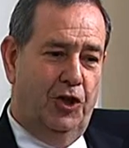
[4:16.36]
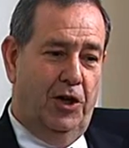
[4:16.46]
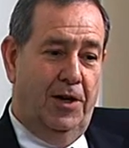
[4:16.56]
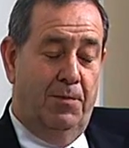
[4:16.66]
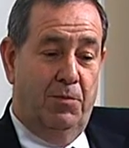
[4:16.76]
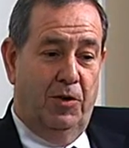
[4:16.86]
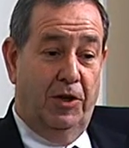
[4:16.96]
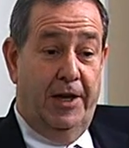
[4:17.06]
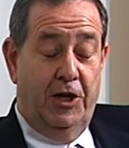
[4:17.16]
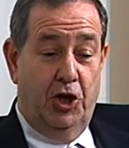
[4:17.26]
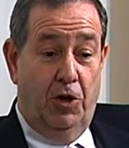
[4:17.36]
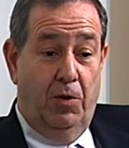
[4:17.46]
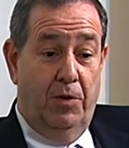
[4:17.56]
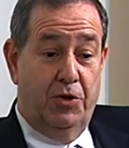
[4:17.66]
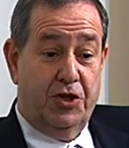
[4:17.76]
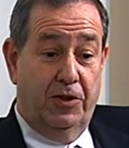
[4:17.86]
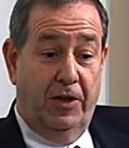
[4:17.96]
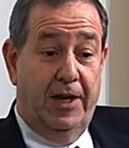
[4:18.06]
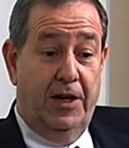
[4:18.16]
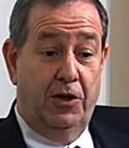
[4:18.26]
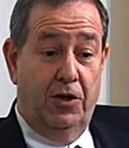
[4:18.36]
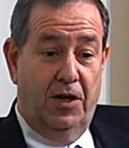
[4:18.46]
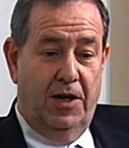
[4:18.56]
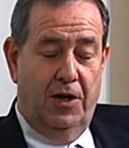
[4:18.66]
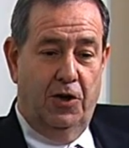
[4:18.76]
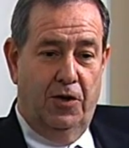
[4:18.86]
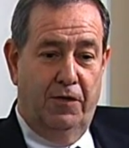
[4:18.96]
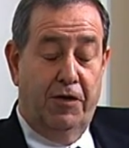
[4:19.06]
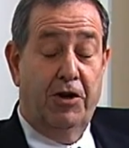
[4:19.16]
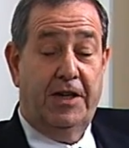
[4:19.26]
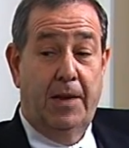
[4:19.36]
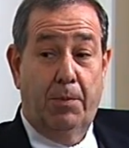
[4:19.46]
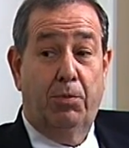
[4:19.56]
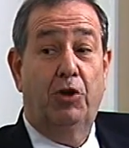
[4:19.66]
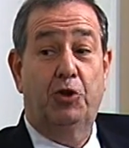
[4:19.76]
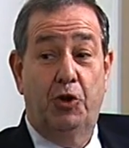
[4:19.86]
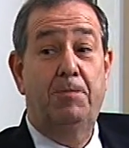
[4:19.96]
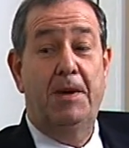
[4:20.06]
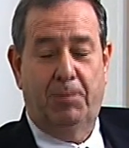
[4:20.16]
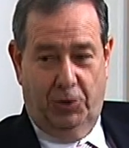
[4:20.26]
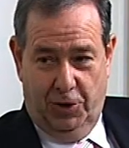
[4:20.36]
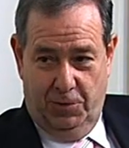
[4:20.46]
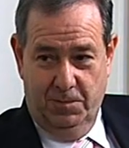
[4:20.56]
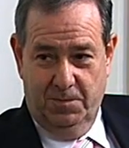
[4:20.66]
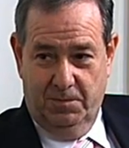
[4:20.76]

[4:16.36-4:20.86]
Letting go. It was letting very capable and good people go,